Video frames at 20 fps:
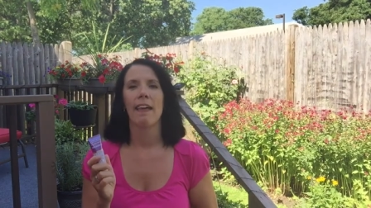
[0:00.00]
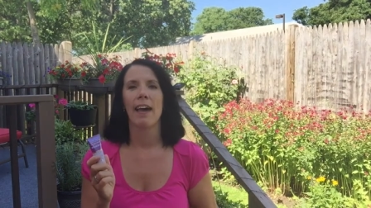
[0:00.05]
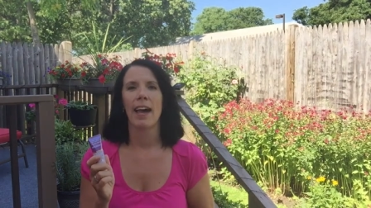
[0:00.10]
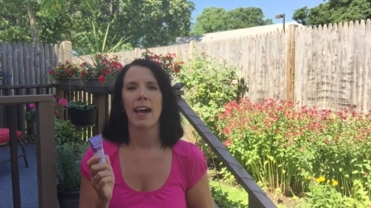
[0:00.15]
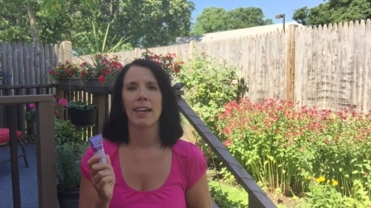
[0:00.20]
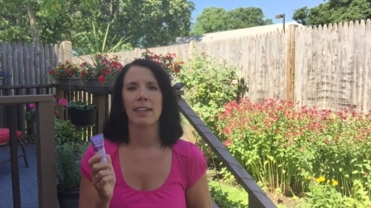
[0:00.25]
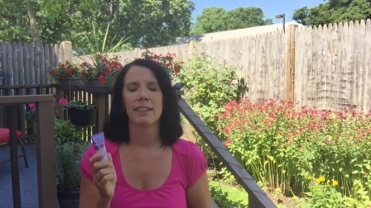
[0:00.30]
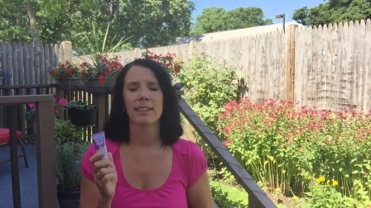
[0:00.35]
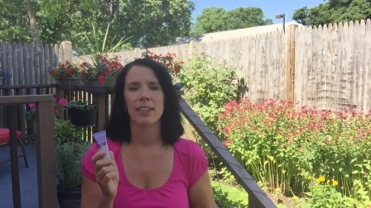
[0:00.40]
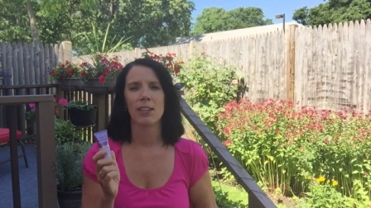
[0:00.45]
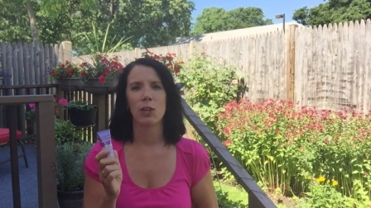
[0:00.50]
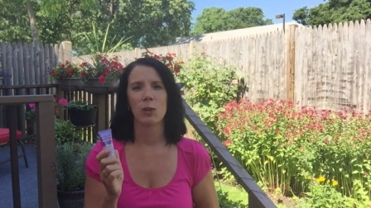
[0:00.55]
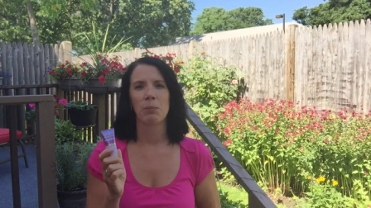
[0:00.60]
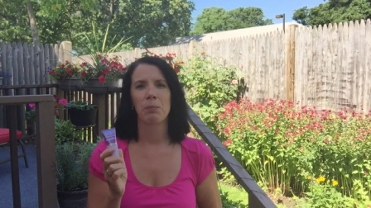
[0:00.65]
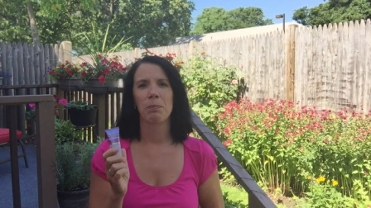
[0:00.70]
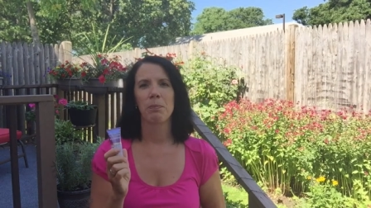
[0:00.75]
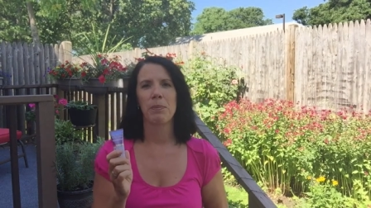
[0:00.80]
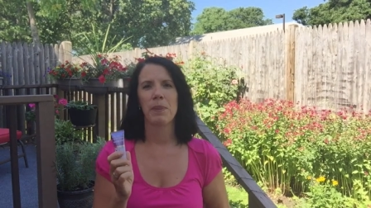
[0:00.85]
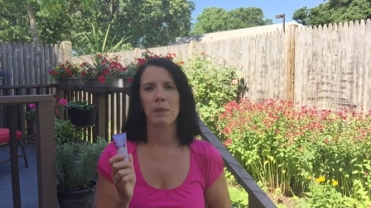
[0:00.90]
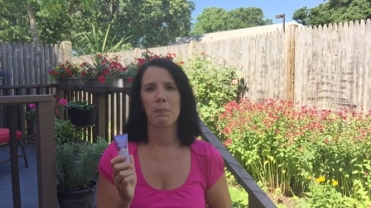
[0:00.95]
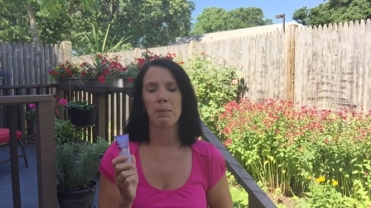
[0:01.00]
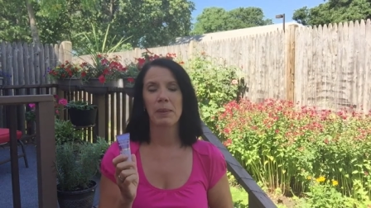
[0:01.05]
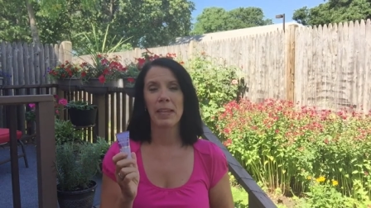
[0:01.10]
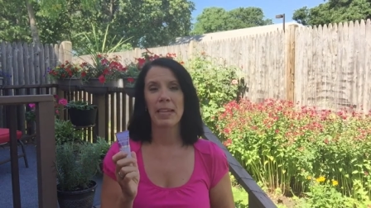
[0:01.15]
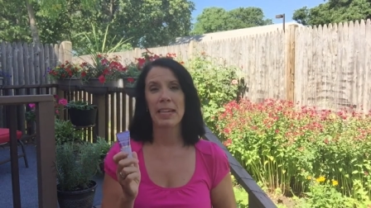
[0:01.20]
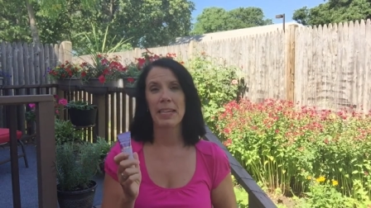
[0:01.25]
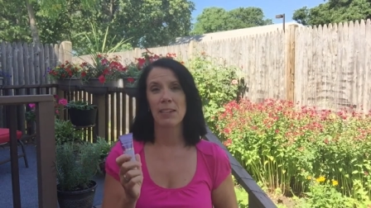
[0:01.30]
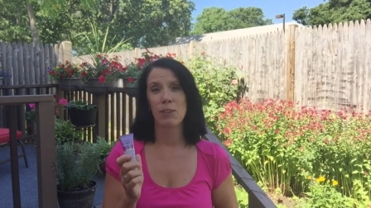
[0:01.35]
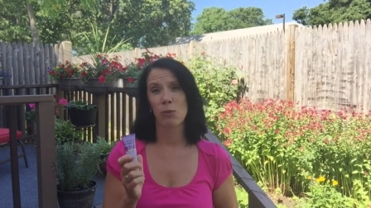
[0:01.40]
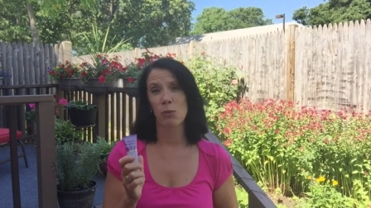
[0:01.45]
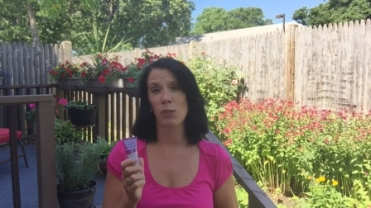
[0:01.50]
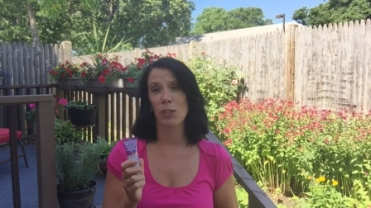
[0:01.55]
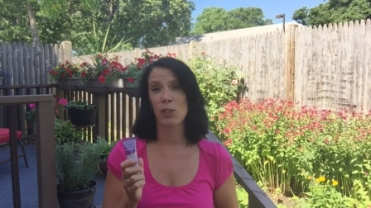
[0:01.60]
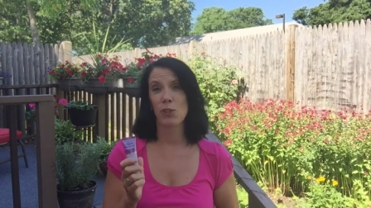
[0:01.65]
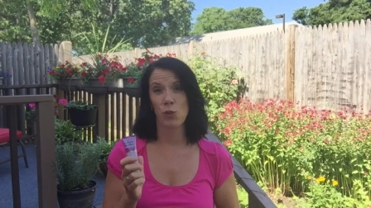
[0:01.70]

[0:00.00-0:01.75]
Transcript: that the plane is really